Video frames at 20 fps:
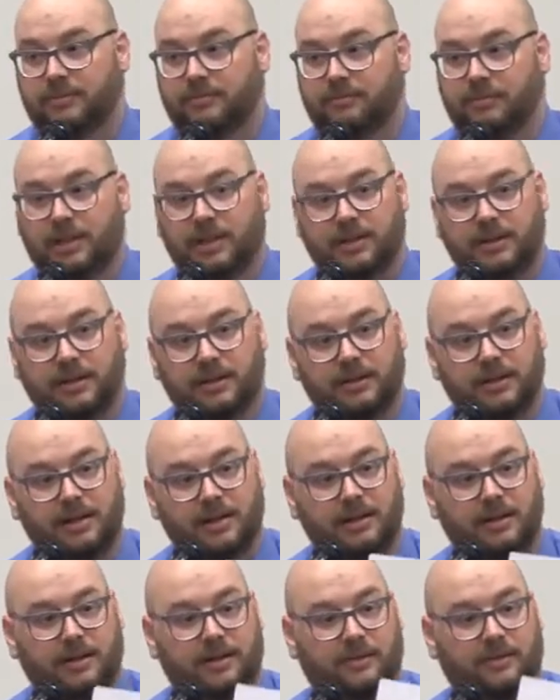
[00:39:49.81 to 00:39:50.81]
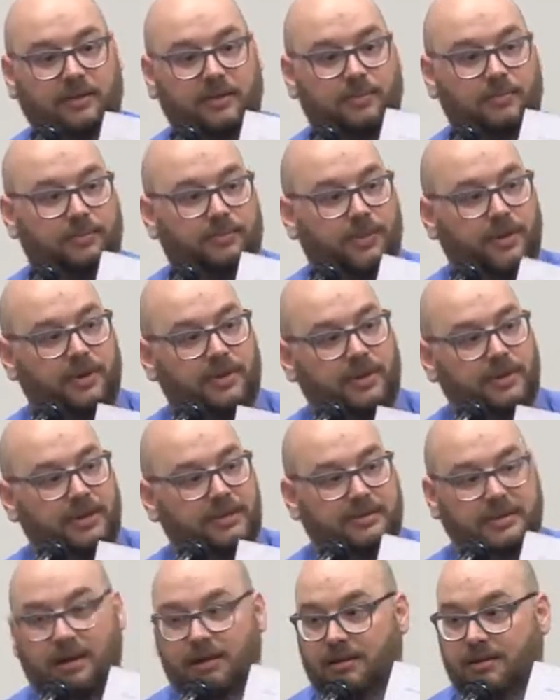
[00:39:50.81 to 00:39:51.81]
meaning they're, they're in
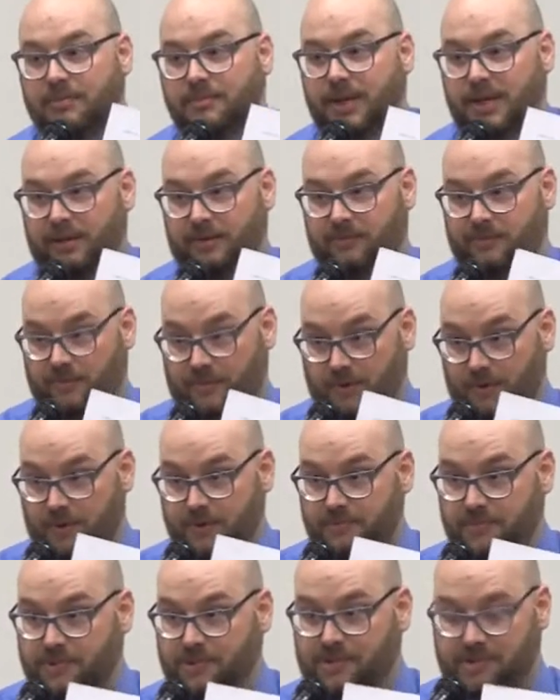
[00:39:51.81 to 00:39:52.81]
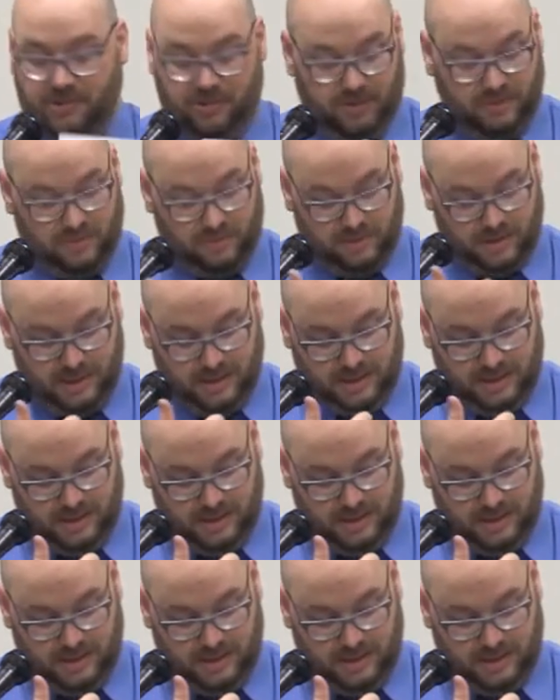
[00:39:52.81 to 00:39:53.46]
these columnated forms. So